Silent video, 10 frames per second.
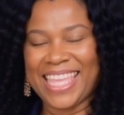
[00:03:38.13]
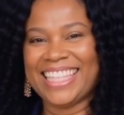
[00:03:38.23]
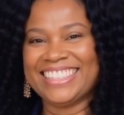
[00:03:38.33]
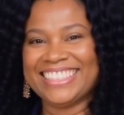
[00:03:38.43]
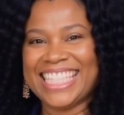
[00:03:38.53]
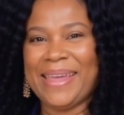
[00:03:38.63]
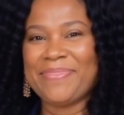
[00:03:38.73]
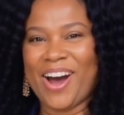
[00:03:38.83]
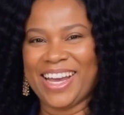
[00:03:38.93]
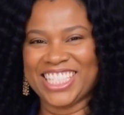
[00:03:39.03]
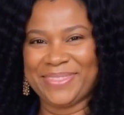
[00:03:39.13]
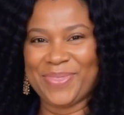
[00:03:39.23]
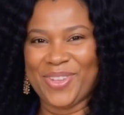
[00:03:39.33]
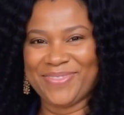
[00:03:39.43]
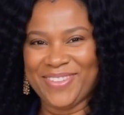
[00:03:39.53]
Same mortgage
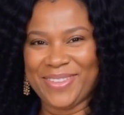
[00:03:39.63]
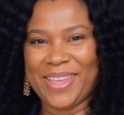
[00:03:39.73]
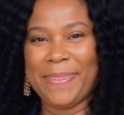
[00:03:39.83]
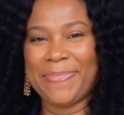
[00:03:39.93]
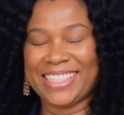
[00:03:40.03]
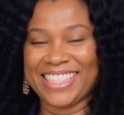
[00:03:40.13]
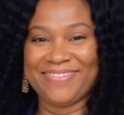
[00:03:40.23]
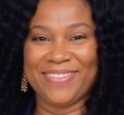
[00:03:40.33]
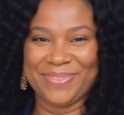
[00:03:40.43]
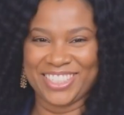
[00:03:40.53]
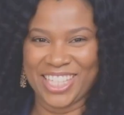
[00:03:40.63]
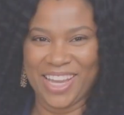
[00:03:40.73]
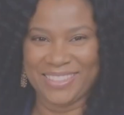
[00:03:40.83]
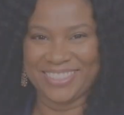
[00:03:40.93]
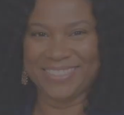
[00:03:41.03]
approval, but different
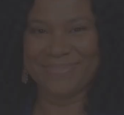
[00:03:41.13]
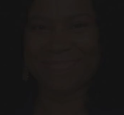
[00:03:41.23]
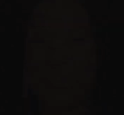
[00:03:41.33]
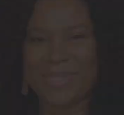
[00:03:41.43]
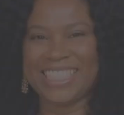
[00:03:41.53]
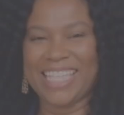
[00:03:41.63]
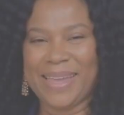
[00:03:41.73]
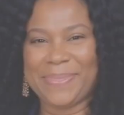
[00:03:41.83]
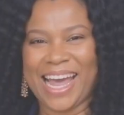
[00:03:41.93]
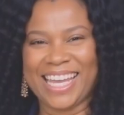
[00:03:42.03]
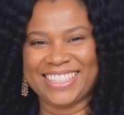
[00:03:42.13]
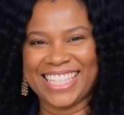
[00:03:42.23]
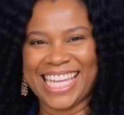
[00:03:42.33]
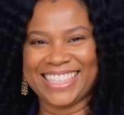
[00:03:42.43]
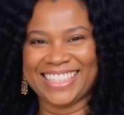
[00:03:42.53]
results. Retail buyers
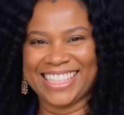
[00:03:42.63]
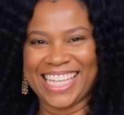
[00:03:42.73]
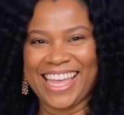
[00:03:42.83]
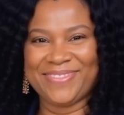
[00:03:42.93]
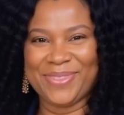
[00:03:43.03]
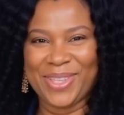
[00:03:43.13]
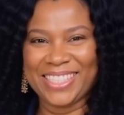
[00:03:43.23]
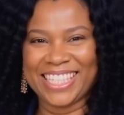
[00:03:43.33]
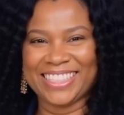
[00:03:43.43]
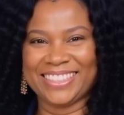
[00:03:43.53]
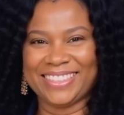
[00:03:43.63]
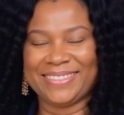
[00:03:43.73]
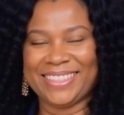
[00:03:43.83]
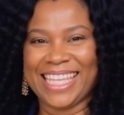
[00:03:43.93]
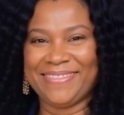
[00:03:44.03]
ask, can I afford this?
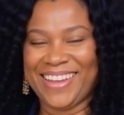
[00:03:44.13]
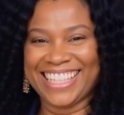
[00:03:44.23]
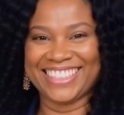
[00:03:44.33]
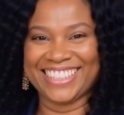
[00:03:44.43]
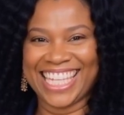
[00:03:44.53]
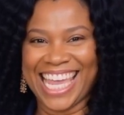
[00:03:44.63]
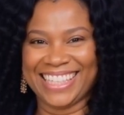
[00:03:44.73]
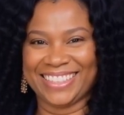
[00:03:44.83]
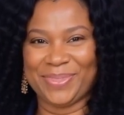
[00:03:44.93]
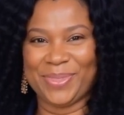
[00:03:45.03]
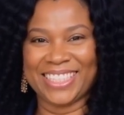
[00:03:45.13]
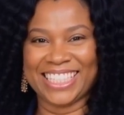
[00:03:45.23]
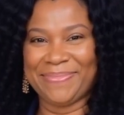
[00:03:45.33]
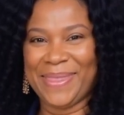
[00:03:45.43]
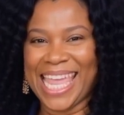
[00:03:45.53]
Investors ask, will
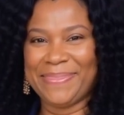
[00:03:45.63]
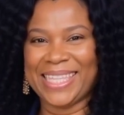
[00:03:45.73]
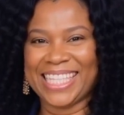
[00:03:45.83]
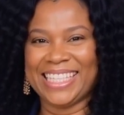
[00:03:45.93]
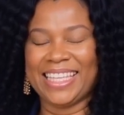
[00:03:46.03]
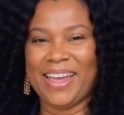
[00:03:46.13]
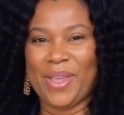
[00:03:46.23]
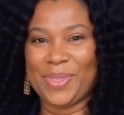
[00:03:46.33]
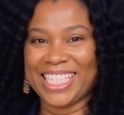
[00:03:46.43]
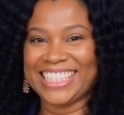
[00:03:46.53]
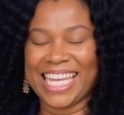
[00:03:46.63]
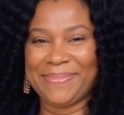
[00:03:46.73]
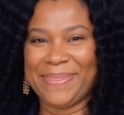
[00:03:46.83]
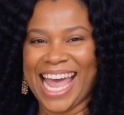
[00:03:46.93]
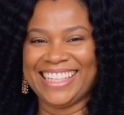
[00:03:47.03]
this pay me? Retail
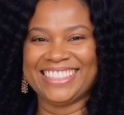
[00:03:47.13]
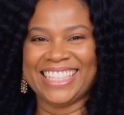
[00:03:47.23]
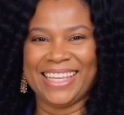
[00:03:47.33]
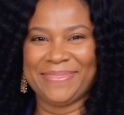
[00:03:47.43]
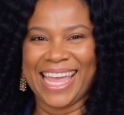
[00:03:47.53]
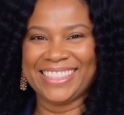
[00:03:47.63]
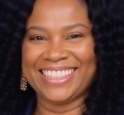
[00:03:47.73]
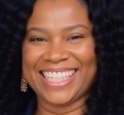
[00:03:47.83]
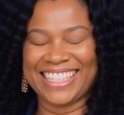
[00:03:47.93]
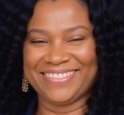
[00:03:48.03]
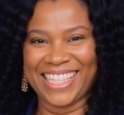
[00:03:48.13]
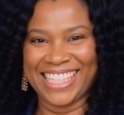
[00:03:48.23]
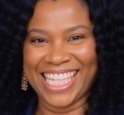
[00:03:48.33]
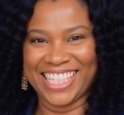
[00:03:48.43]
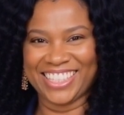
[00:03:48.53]
buyers think about the next
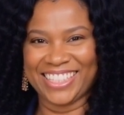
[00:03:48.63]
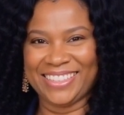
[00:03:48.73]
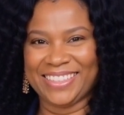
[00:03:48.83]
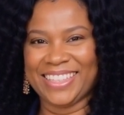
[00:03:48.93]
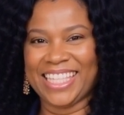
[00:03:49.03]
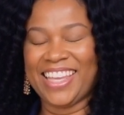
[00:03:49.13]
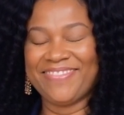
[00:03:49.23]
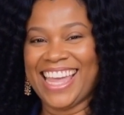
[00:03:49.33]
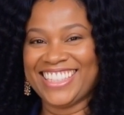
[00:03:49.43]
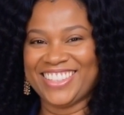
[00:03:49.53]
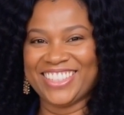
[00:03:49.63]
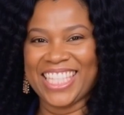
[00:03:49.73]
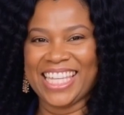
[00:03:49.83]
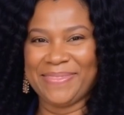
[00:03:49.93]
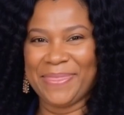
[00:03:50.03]
vacation. Investors
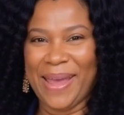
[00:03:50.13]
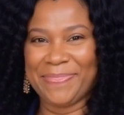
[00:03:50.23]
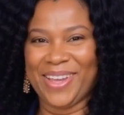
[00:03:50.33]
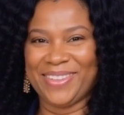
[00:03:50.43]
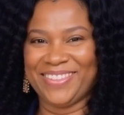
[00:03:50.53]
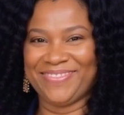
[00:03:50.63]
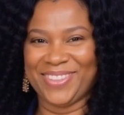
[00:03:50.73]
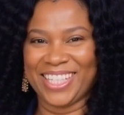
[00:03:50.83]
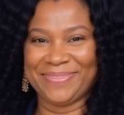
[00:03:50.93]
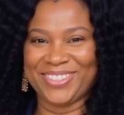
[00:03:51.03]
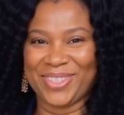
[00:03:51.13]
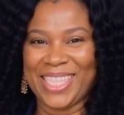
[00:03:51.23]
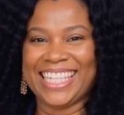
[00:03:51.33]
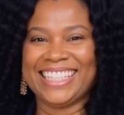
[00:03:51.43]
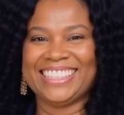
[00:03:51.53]
think about building freedom so
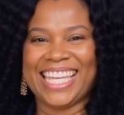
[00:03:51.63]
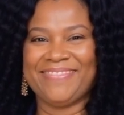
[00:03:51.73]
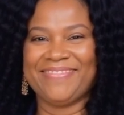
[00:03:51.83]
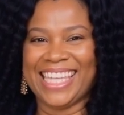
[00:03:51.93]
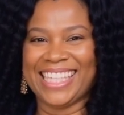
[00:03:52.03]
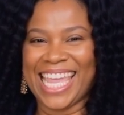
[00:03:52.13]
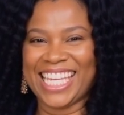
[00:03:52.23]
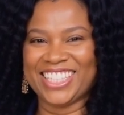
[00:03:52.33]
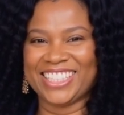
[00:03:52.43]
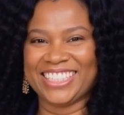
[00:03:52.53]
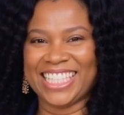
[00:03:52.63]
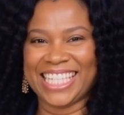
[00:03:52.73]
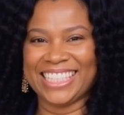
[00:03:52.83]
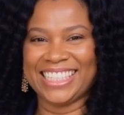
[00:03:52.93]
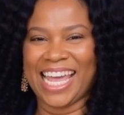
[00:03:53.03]
they can take vacations
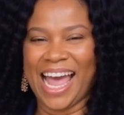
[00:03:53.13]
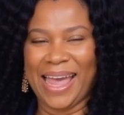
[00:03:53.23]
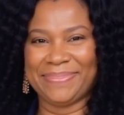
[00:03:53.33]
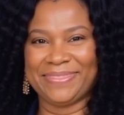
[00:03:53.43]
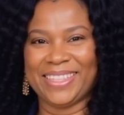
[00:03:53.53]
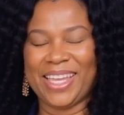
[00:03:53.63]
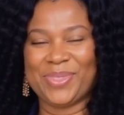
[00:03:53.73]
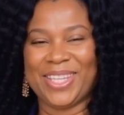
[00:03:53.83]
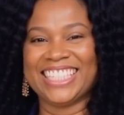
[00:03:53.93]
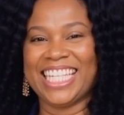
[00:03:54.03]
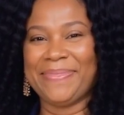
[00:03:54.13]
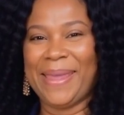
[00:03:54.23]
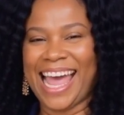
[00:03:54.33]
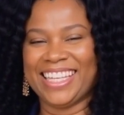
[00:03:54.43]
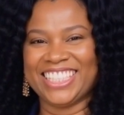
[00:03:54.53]
anytime. Retail
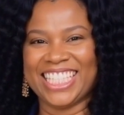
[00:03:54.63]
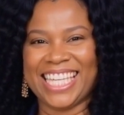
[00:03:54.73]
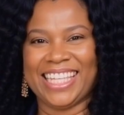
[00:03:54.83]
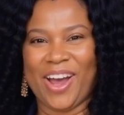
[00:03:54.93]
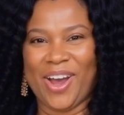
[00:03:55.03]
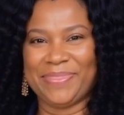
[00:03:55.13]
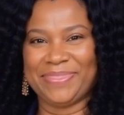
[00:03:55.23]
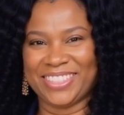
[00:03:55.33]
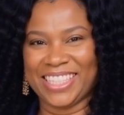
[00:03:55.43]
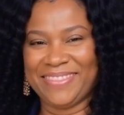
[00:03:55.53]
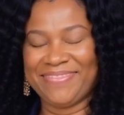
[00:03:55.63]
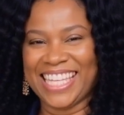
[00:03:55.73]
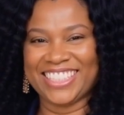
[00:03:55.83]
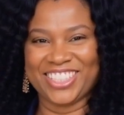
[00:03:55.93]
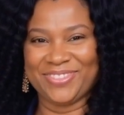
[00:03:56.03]
buyers stay in homes.
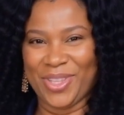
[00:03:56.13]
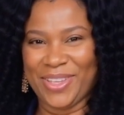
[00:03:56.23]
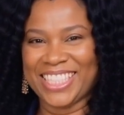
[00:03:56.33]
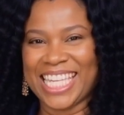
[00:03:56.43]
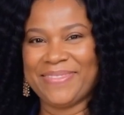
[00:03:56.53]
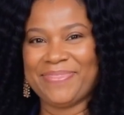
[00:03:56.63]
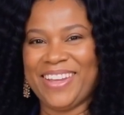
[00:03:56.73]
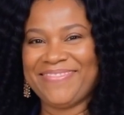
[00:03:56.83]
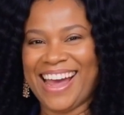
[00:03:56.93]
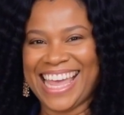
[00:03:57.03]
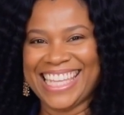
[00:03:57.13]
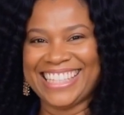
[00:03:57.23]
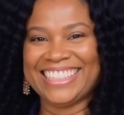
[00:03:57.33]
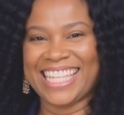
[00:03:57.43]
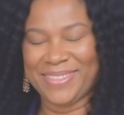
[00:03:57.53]
Investors rotate,
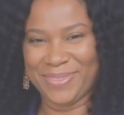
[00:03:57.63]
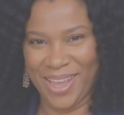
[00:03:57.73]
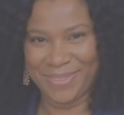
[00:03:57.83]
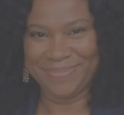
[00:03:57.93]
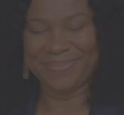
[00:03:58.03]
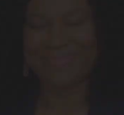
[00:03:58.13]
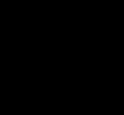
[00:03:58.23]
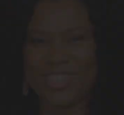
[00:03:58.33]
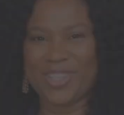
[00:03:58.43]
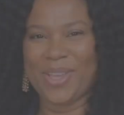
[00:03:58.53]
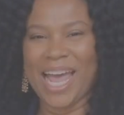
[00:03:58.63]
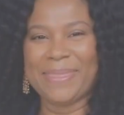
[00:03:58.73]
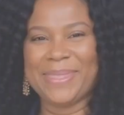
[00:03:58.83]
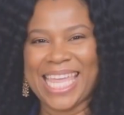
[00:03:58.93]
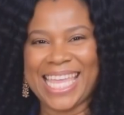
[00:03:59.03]
refinance, and grow.
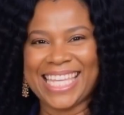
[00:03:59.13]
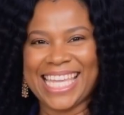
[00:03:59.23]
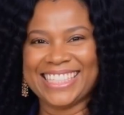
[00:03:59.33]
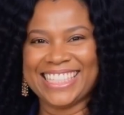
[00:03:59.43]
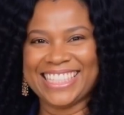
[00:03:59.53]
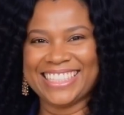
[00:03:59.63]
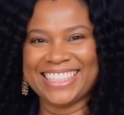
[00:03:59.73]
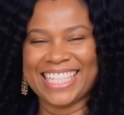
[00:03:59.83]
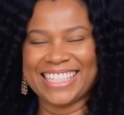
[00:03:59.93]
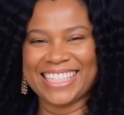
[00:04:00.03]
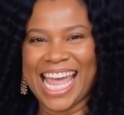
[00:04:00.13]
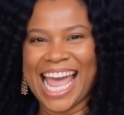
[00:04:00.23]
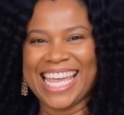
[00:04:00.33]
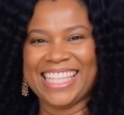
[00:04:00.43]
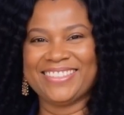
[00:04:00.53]
Deuteronomy 8:18 says
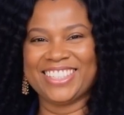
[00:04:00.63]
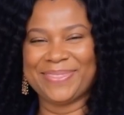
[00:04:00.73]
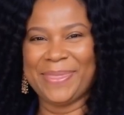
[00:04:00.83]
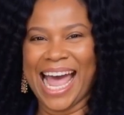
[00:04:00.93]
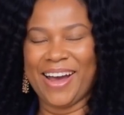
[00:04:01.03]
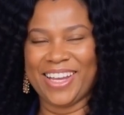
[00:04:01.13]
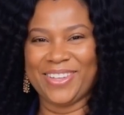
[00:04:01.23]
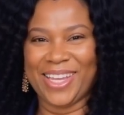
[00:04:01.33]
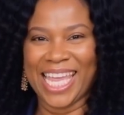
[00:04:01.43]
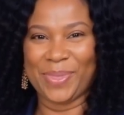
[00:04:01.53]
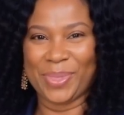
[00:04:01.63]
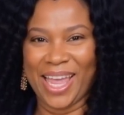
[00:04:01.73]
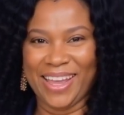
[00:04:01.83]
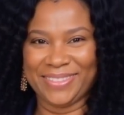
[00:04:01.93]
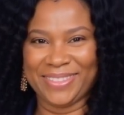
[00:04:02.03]
God gives us power to create
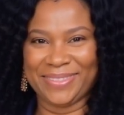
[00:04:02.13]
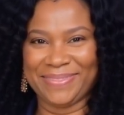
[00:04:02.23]
wealth.